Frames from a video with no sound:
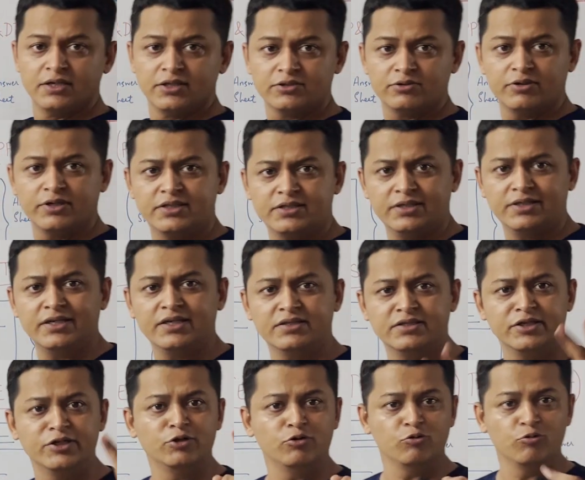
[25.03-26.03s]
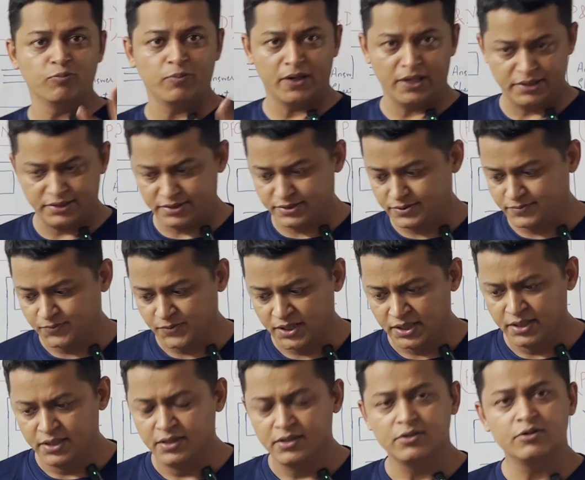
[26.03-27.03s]
So it's a test in two parts.
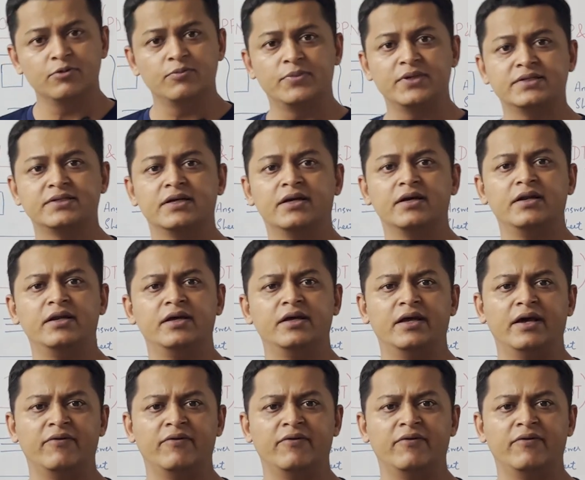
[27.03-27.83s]
So basically,